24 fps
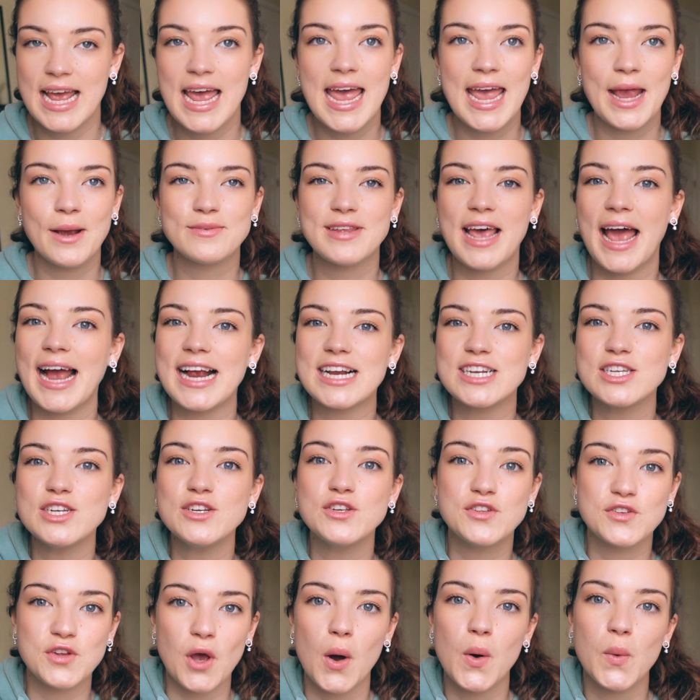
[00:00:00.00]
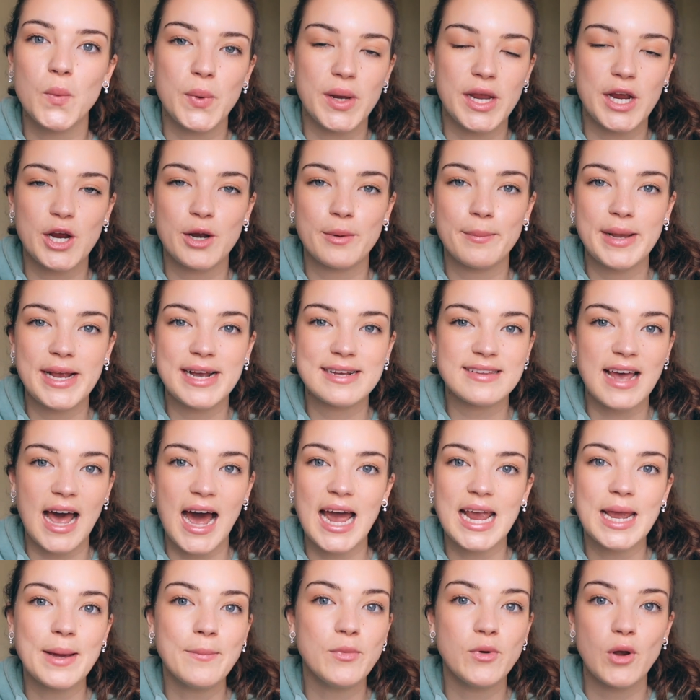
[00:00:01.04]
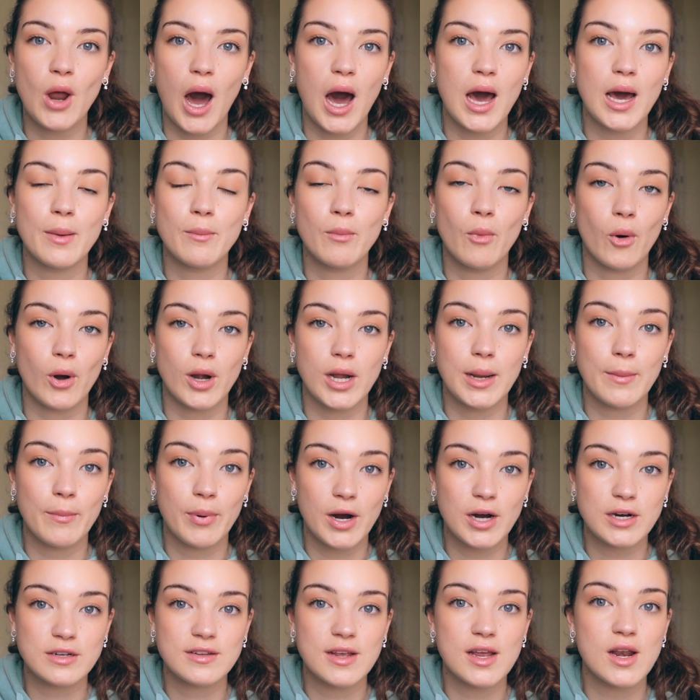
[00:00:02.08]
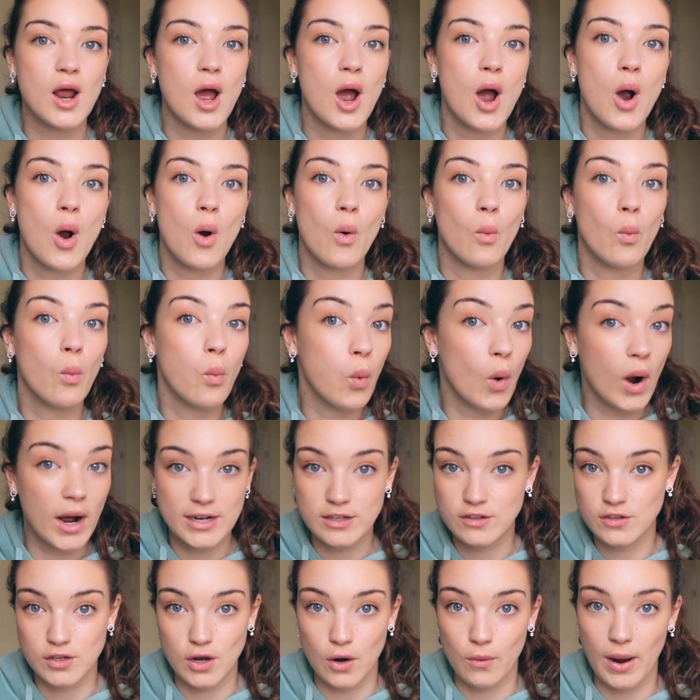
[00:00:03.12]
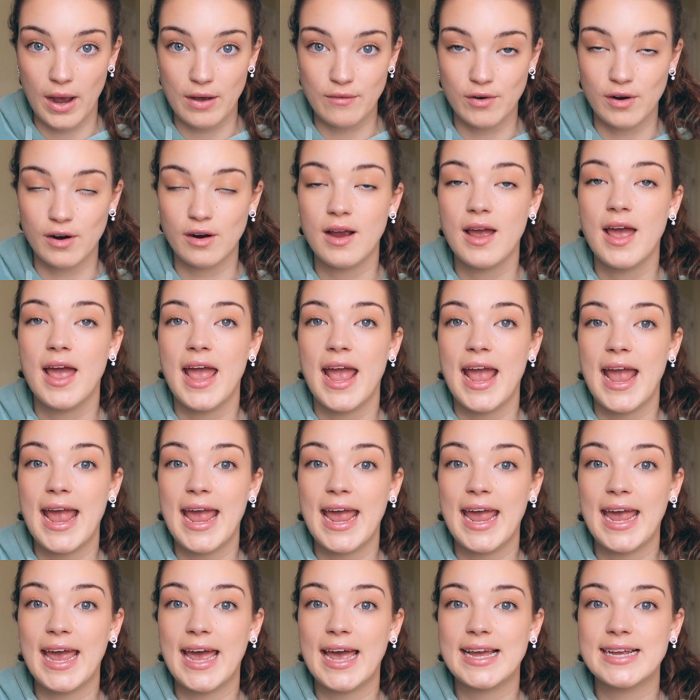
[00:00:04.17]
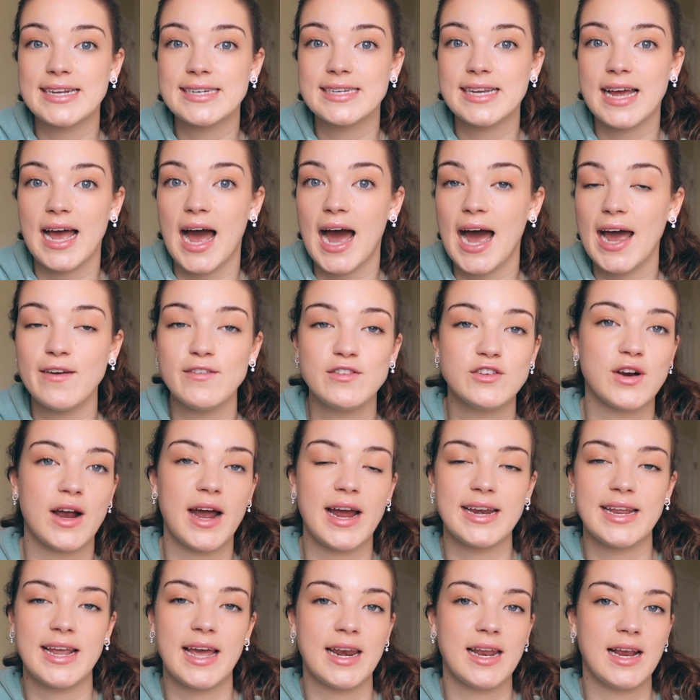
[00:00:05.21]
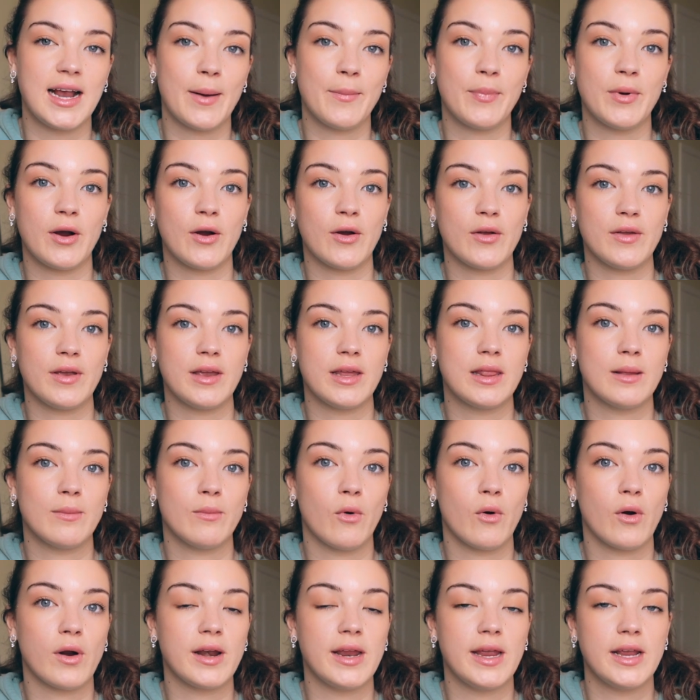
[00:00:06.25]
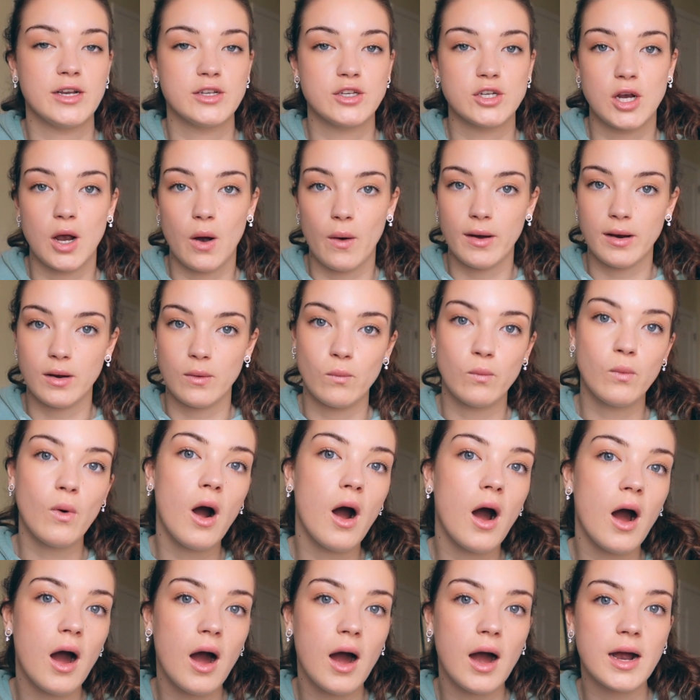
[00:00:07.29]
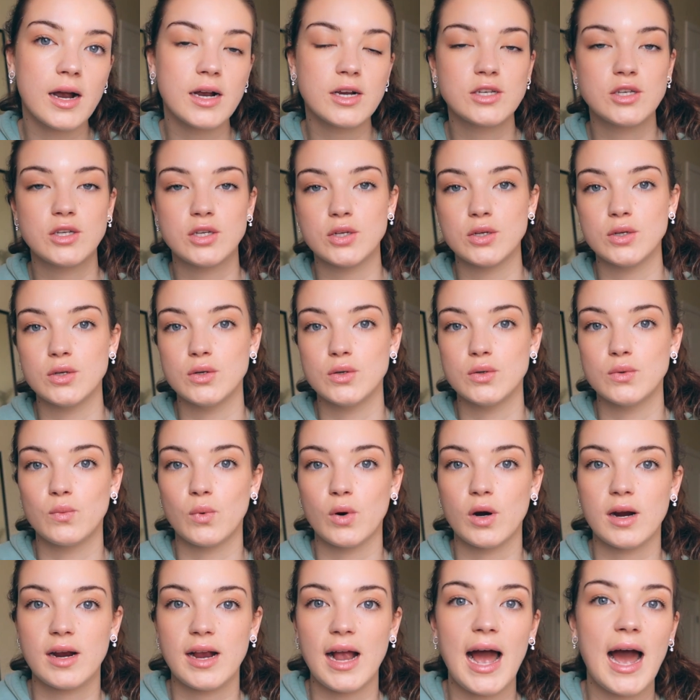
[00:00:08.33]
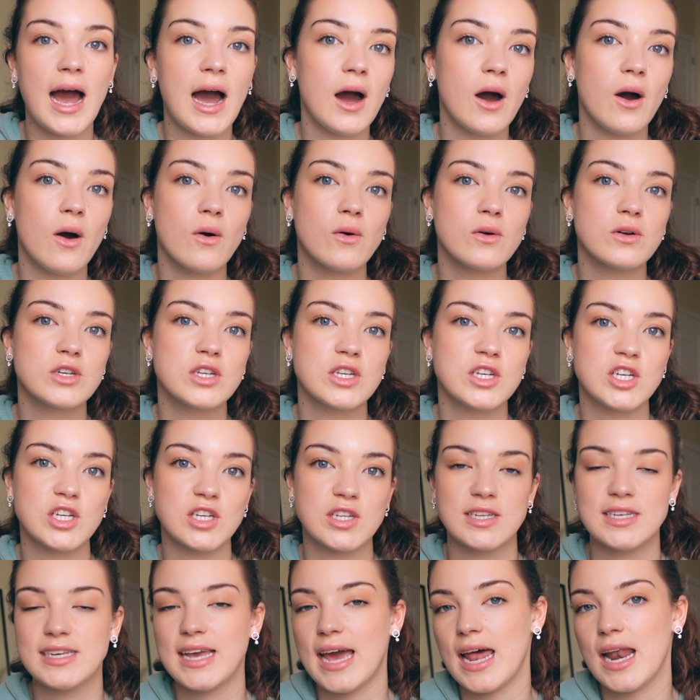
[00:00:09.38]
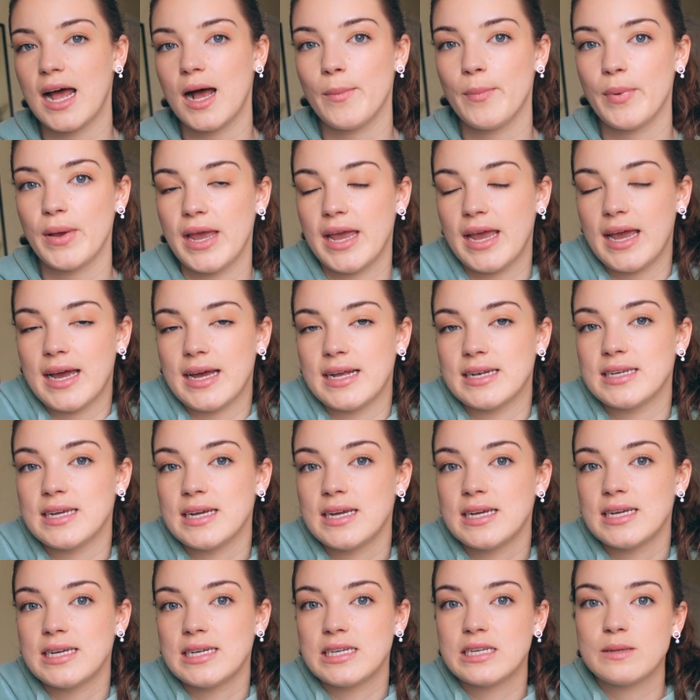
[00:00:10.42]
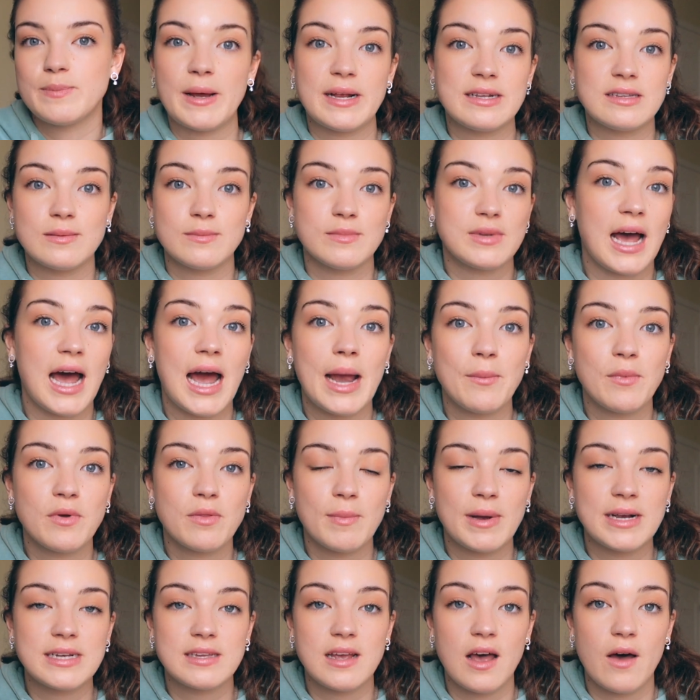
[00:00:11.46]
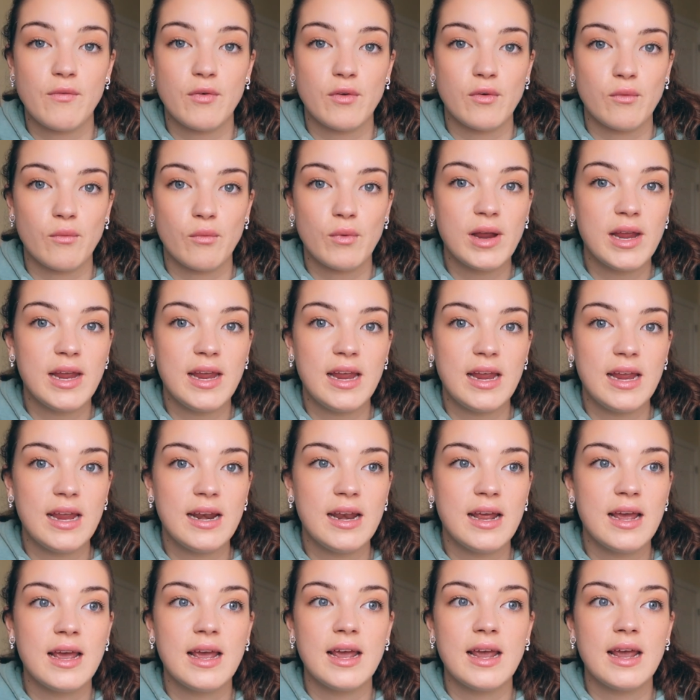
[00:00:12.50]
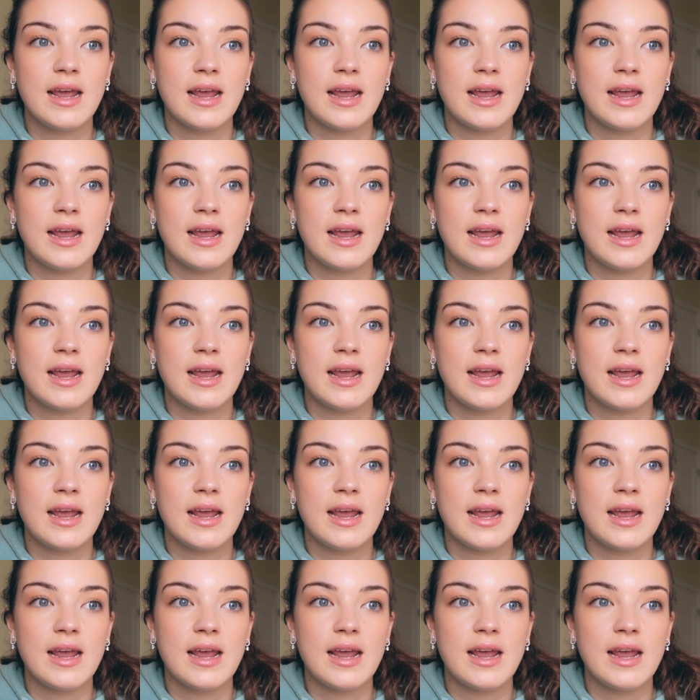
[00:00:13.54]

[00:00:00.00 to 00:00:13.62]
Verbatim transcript: It was actually so weird because I am not a morning person whatsoever. And I've tried getting up early in the morning to go on a walk, to work out, to just get up and spend some time with myself and read.